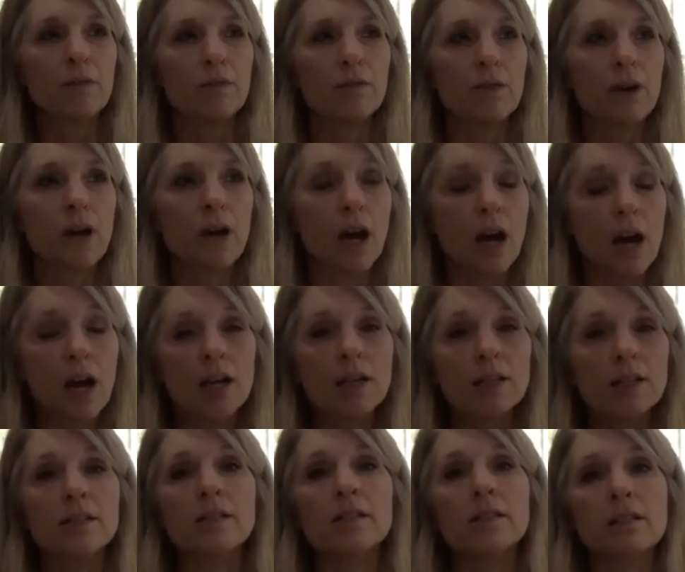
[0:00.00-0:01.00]

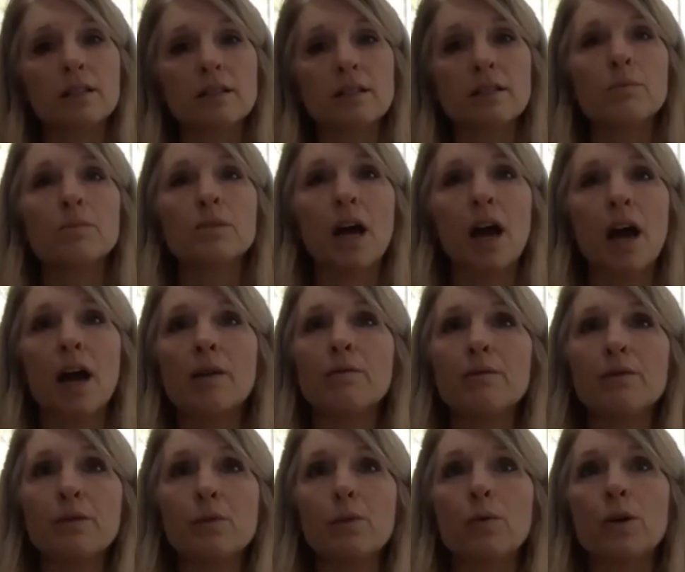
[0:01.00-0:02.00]
us some time
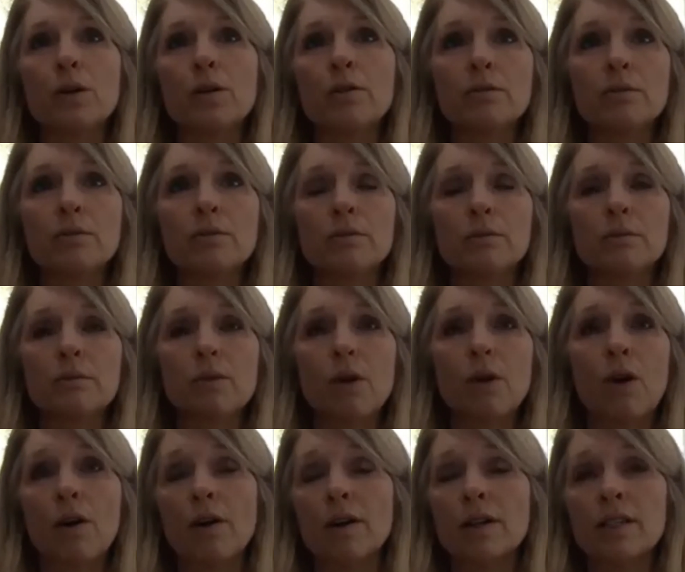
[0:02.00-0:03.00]
for
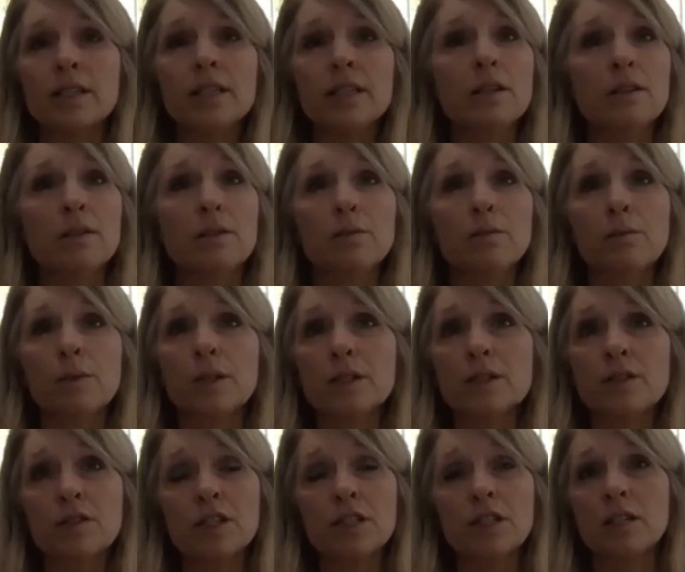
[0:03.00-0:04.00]
R&D,
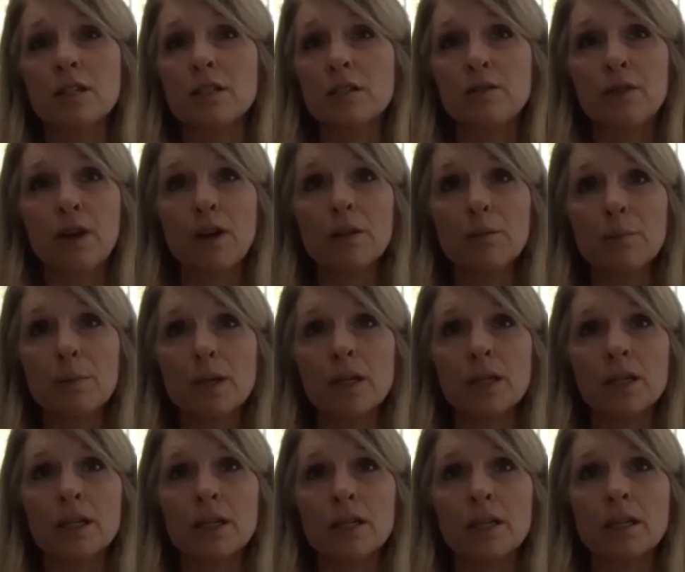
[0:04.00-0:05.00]
research and development.
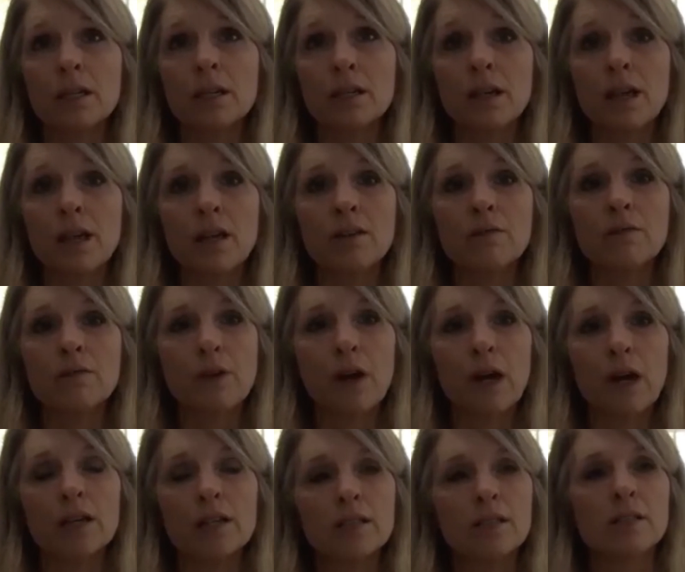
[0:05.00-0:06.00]
It gave
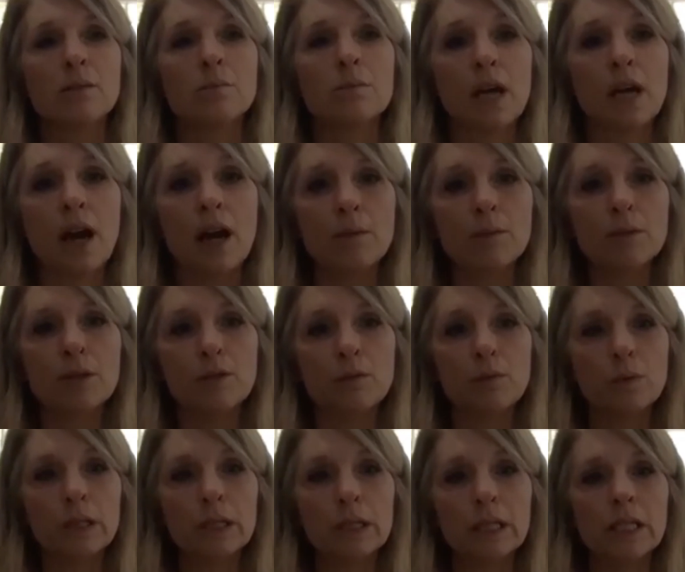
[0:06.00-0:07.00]
us some time to
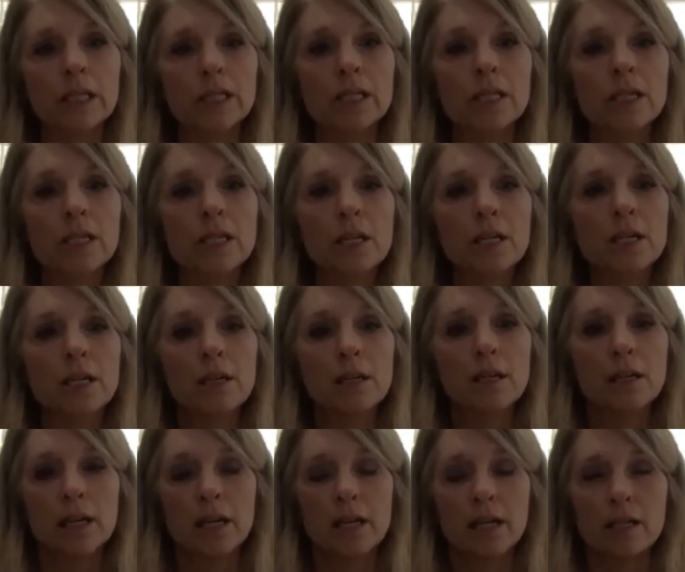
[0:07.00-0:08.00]
really
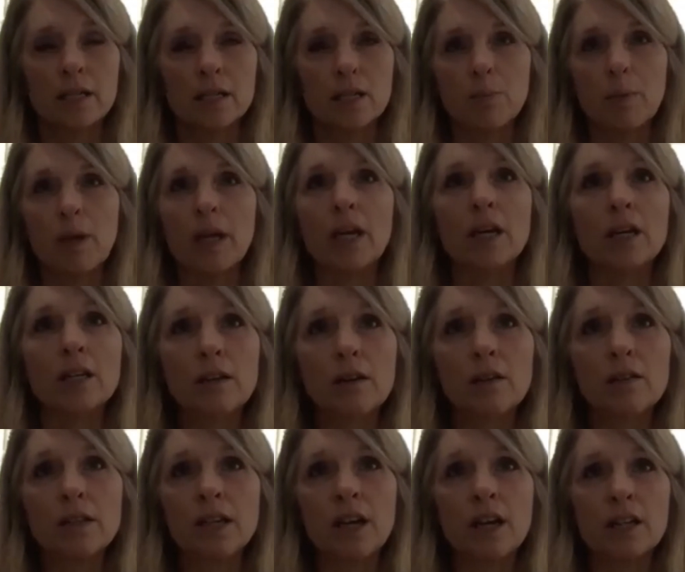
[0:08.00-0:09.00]
expand on
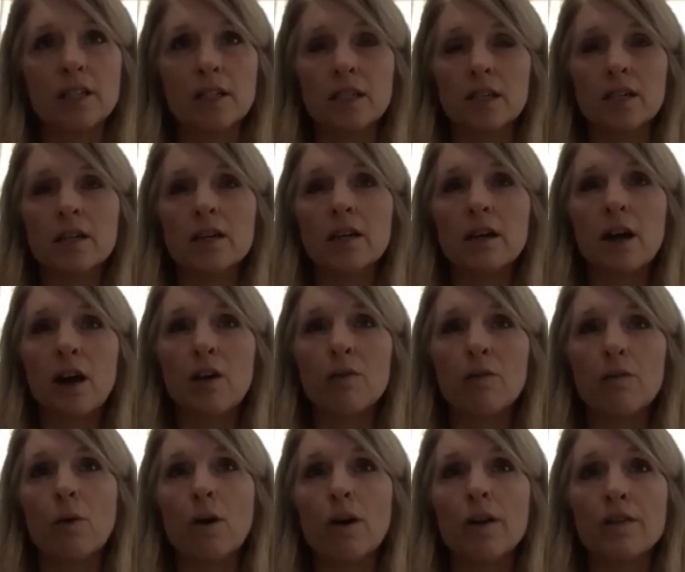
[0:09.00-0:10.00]
the idea of
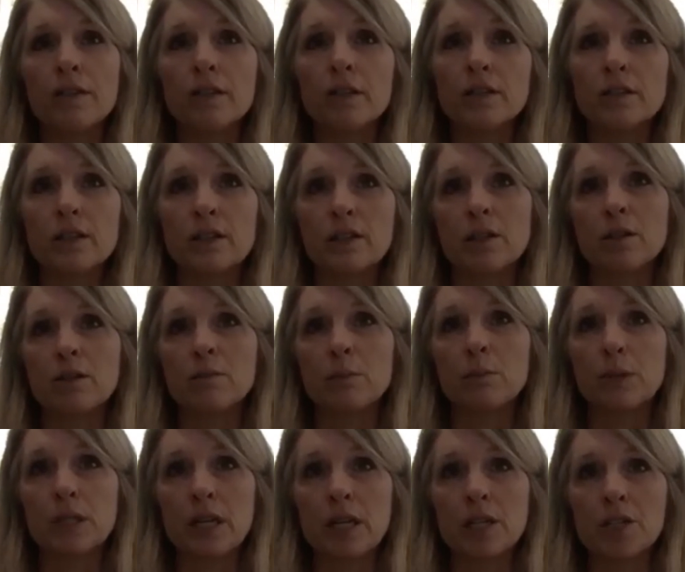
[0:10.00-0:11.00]
what this could
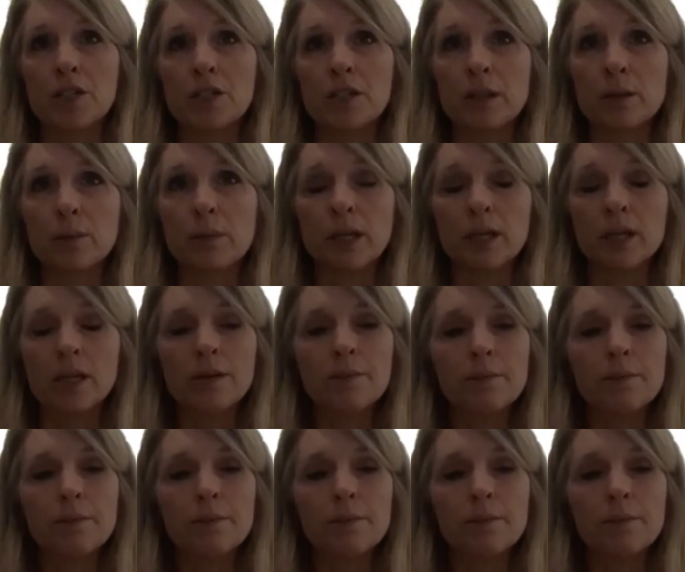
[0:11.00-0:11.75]
potentially be.